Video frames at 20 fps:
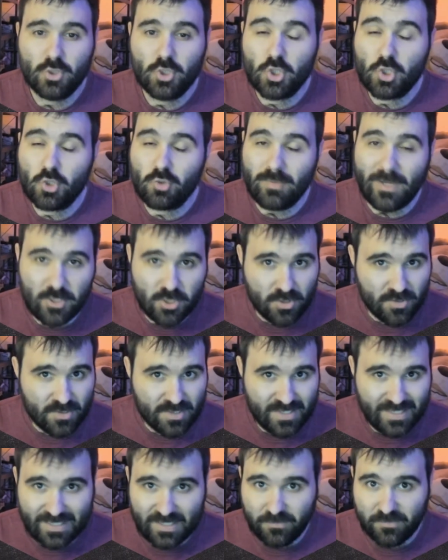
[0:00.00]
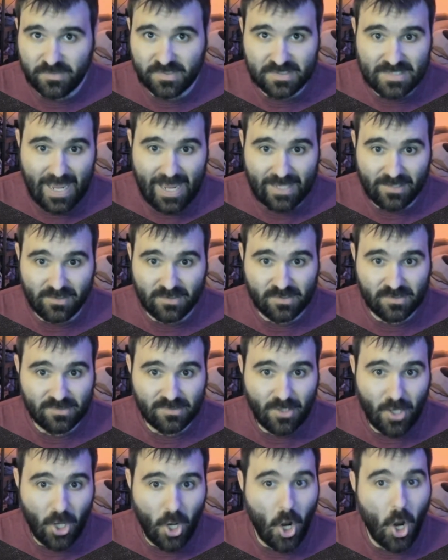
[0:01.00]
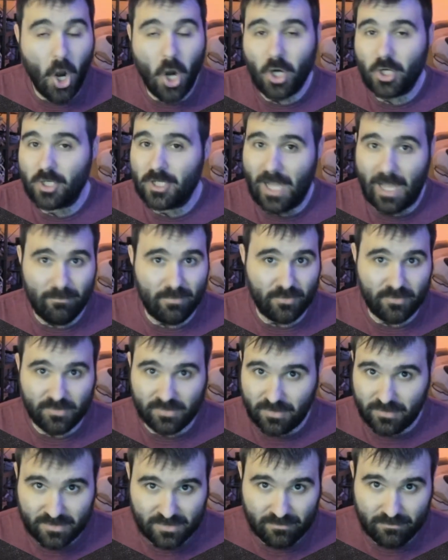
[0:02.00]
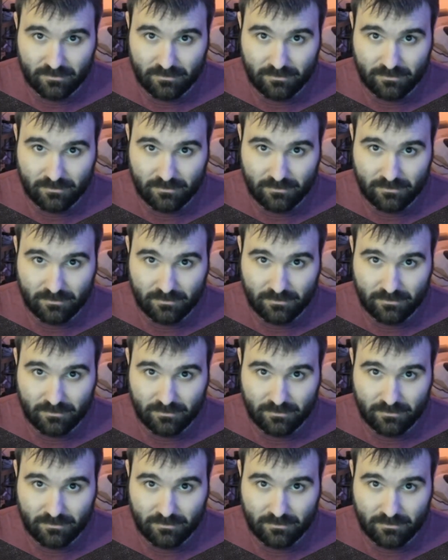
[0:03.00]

Treasures that give stats are not boosters.